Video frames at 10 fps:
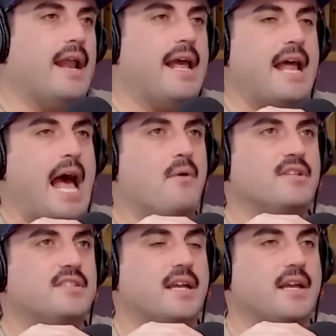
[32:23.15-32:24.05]
And I would
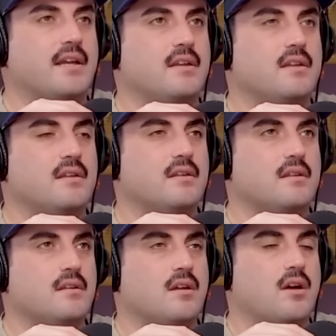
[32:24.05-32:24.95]
say
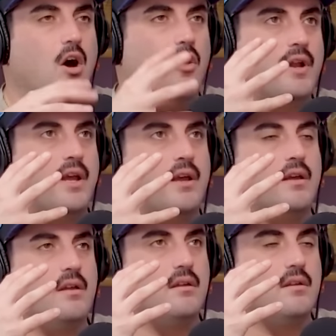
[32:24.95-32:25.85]

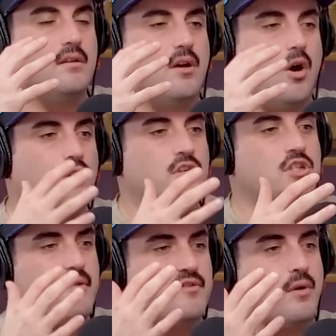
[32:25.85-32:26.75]
owning,
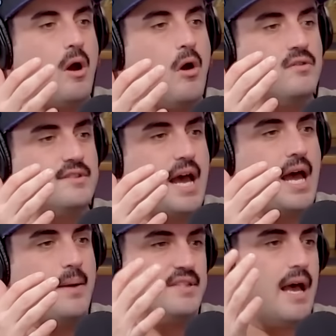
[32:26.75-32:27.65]
ownership of your own
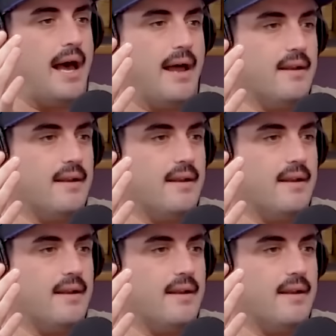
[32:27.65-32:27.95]
time is hot.